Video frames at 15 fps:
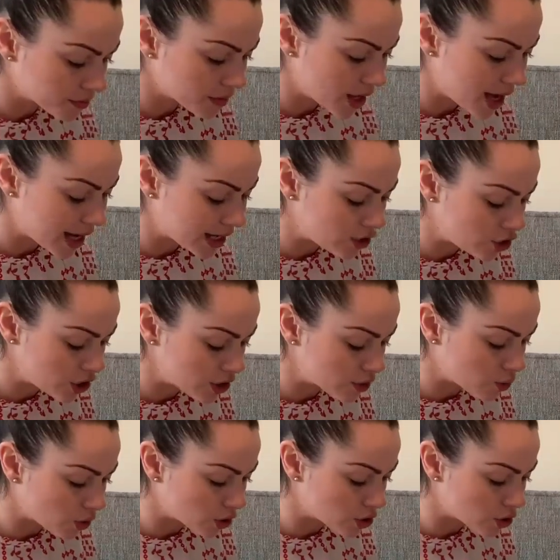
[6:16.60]
and I just
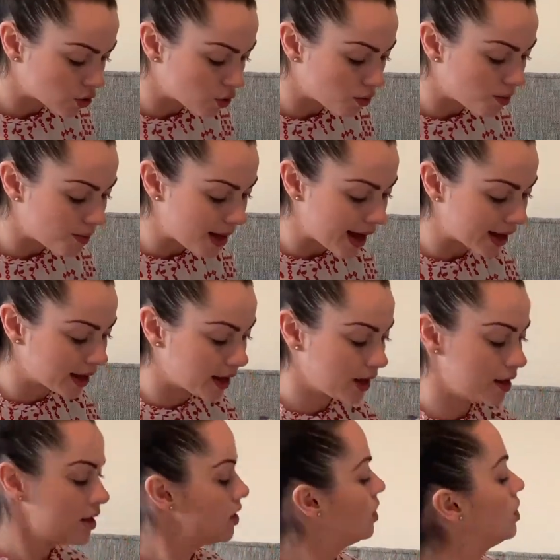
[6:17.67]
want to go back
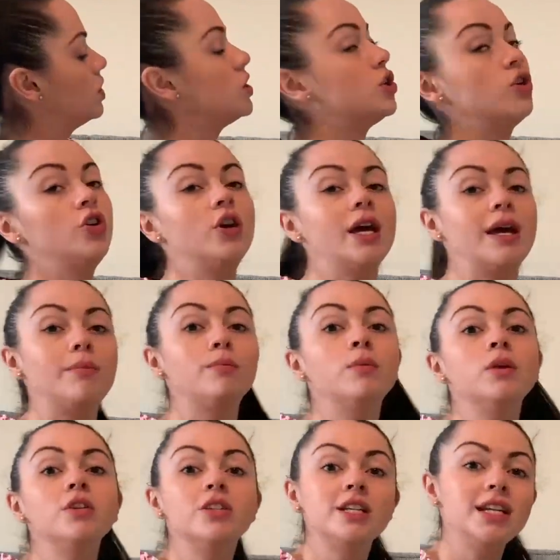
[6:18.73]
to him
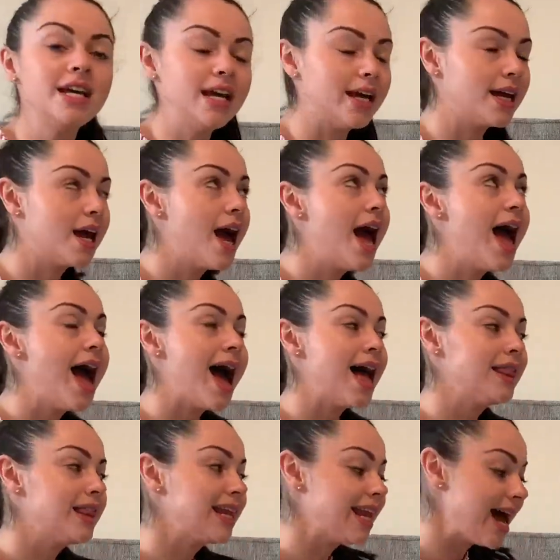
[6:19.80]
today. And
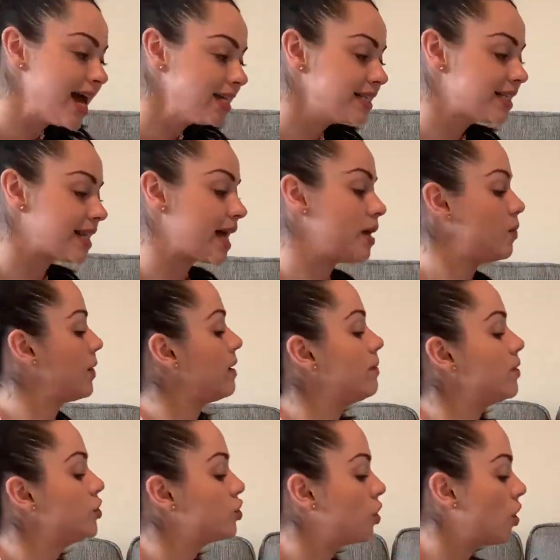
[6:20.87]
the last day we were
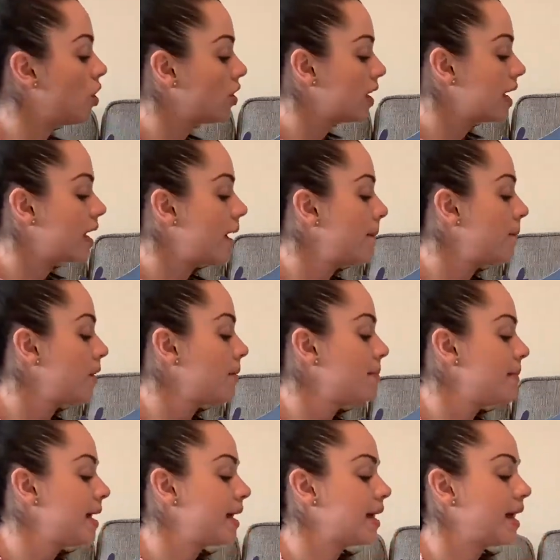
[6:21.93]
talking about
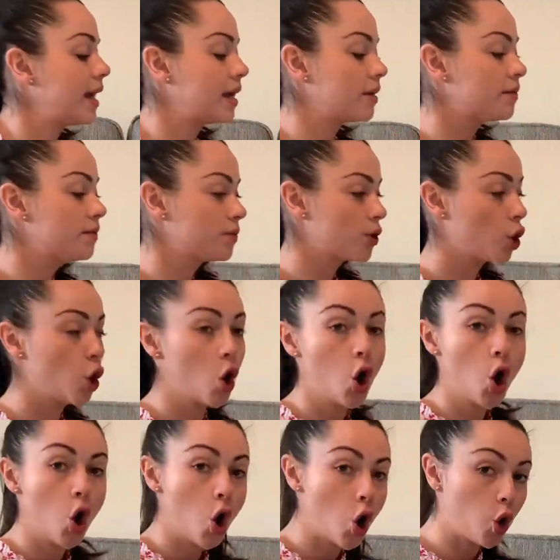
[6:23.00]
making
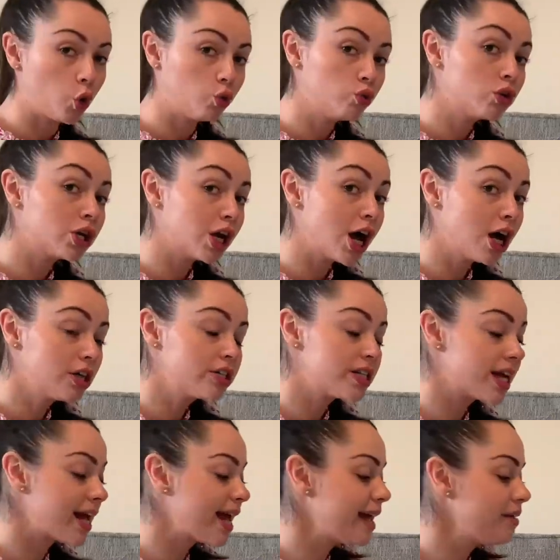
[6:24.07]
o'clock
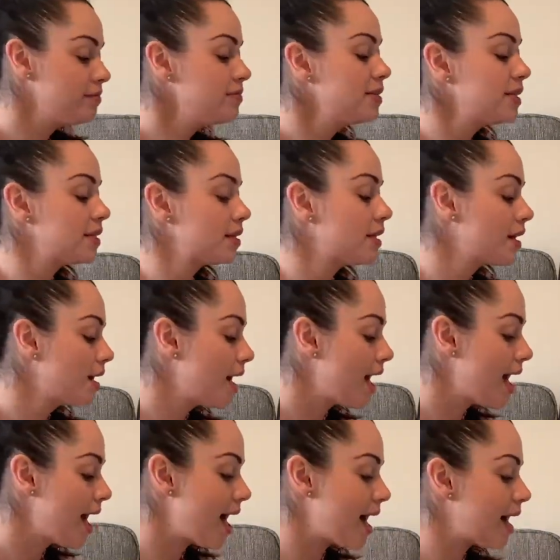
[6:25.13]
times
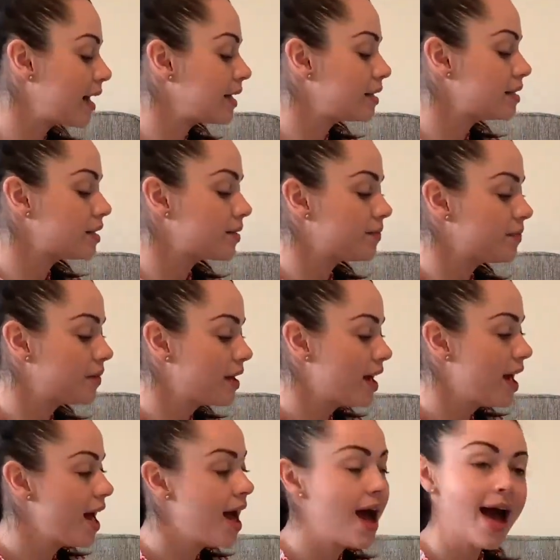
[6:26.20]
and
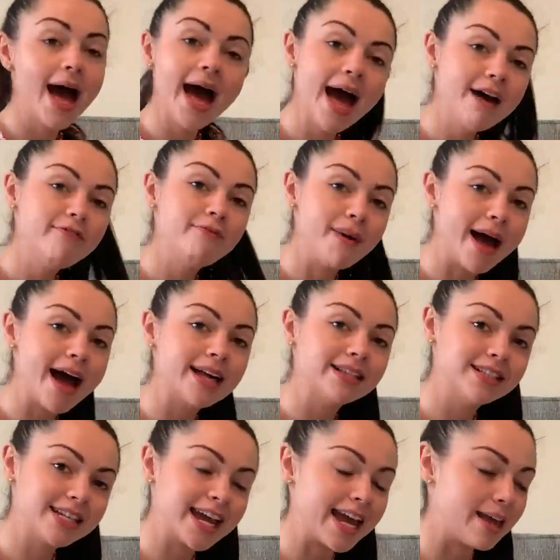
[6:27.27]
half-past
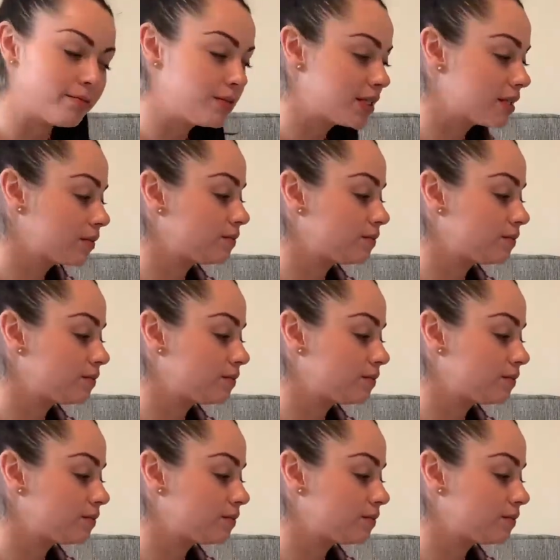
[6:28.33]
times.